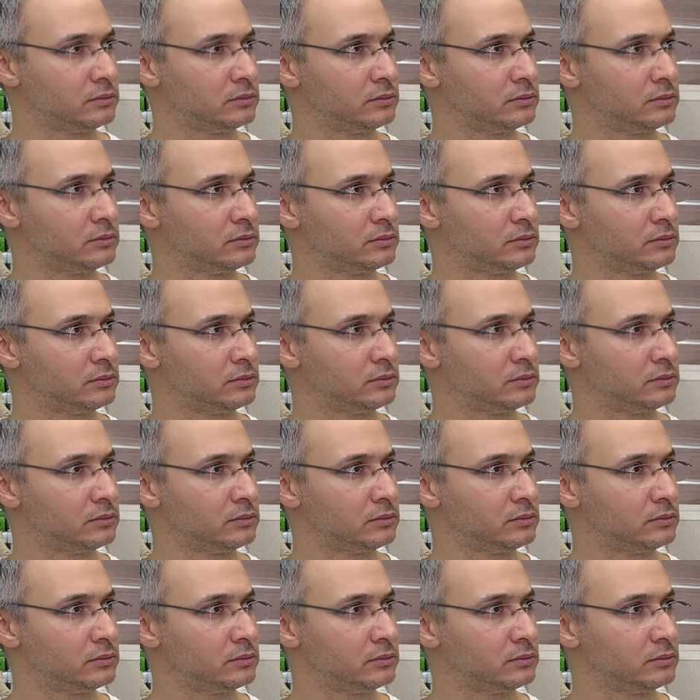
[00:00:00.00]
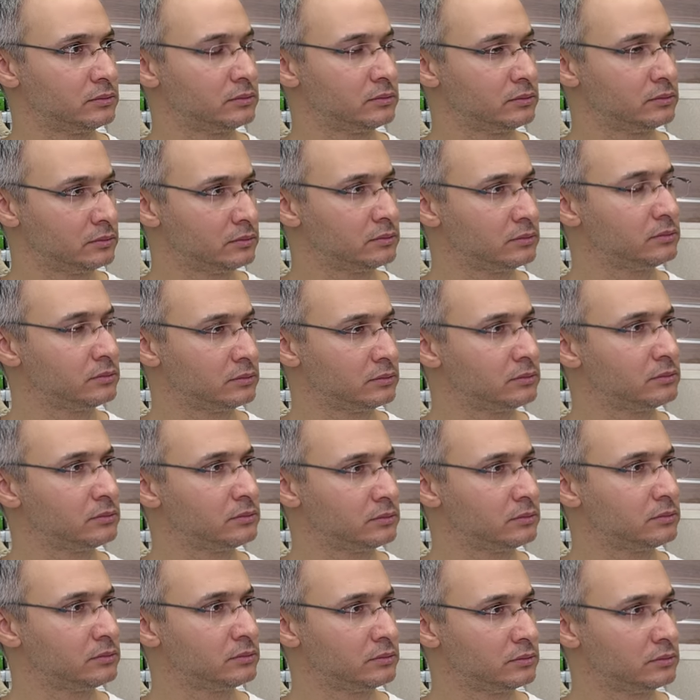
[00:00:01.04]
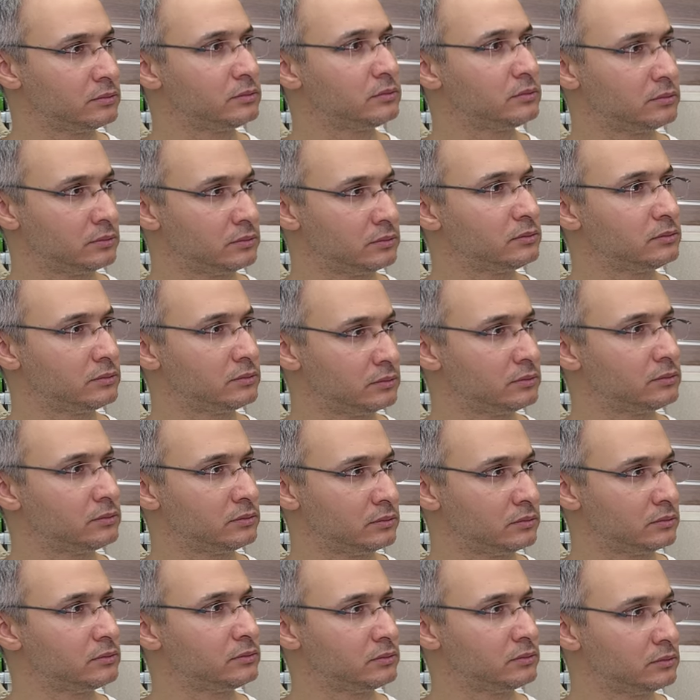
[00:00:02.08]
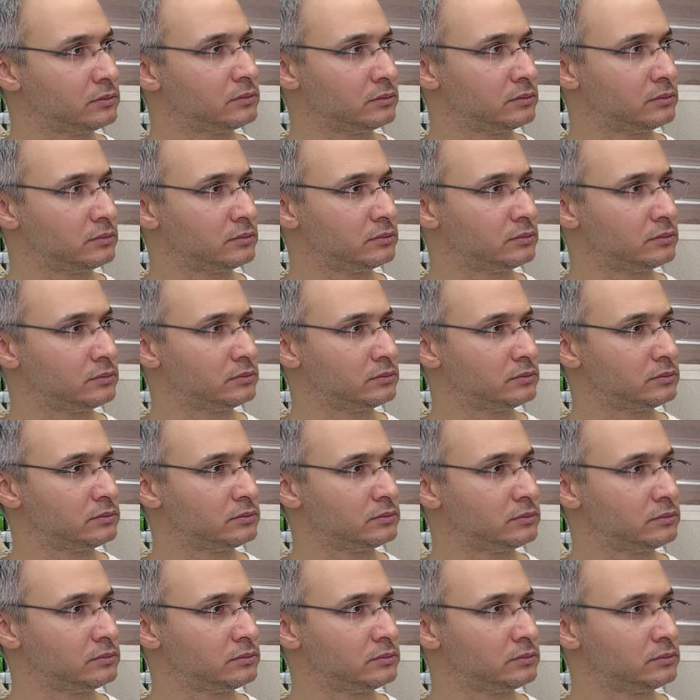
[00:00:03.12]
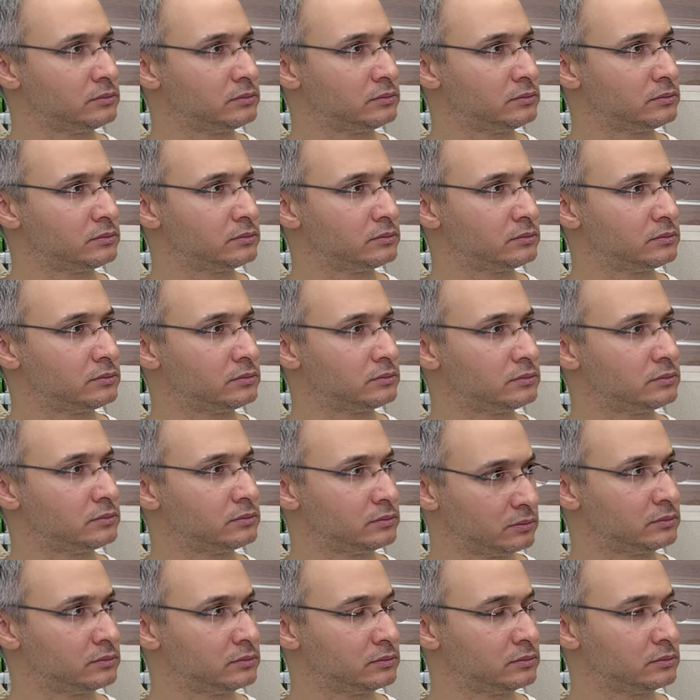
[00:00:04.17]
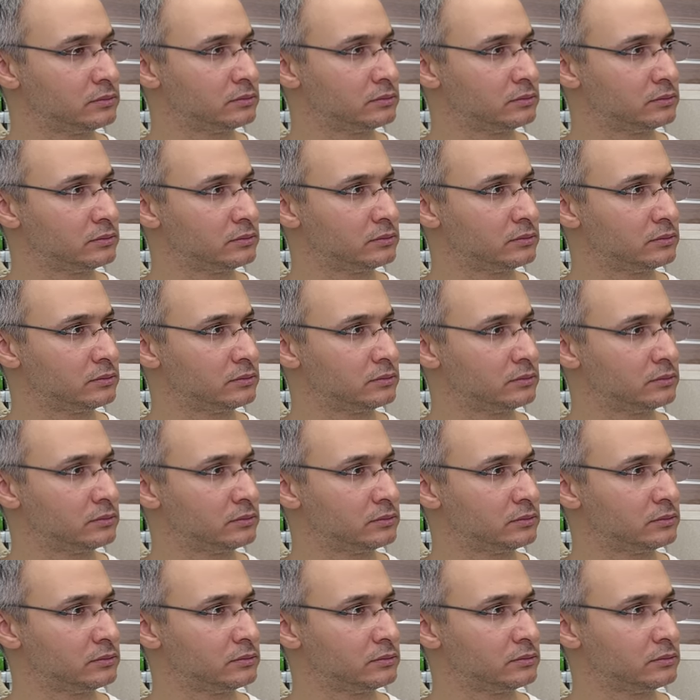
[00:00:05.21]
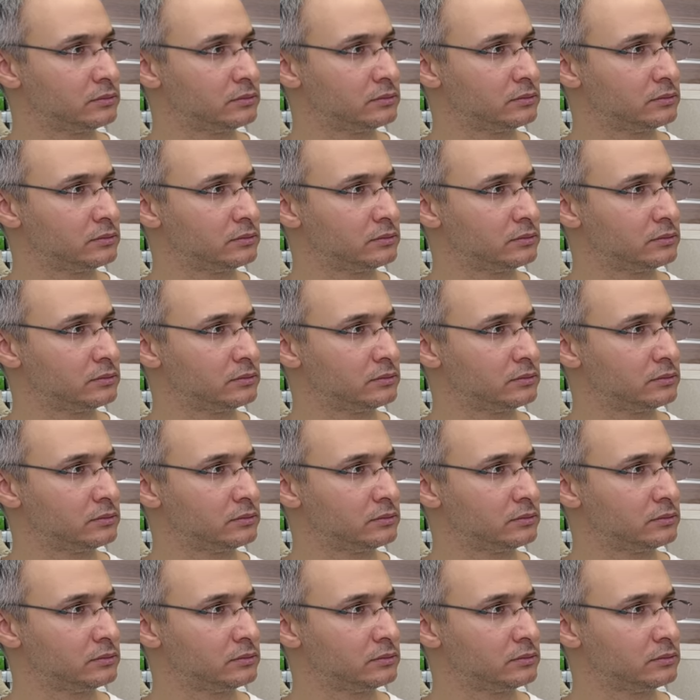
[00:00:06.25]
(silent)